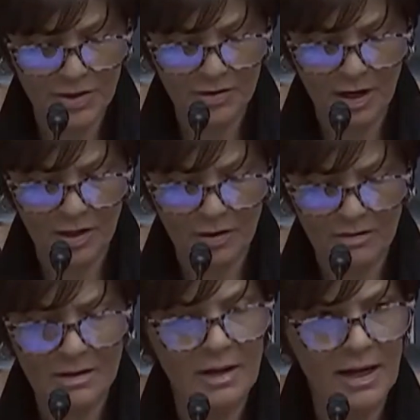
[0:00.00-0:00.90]
not used
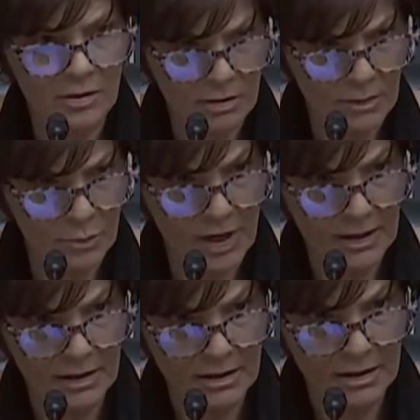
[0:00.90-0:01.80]
later in
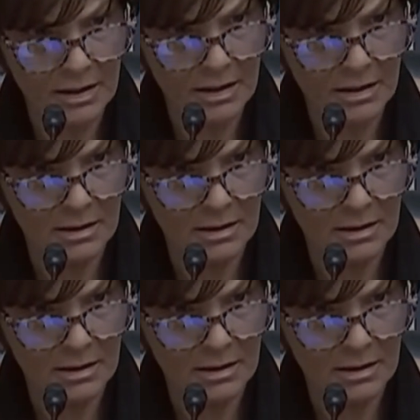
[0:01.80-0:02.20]
pregnancy?